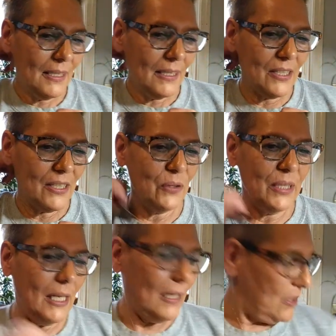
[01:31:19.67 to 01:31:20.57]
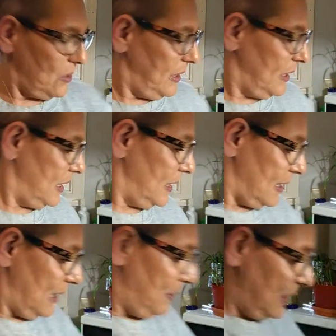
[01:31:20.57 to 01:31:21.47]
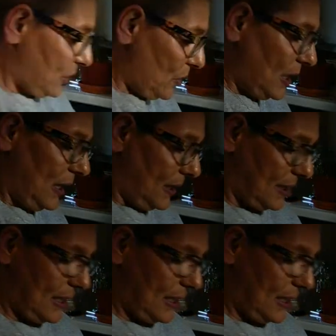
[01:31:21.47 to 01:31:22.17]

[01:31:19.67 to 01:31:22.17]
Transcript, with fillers: So yeah, so you did see me try this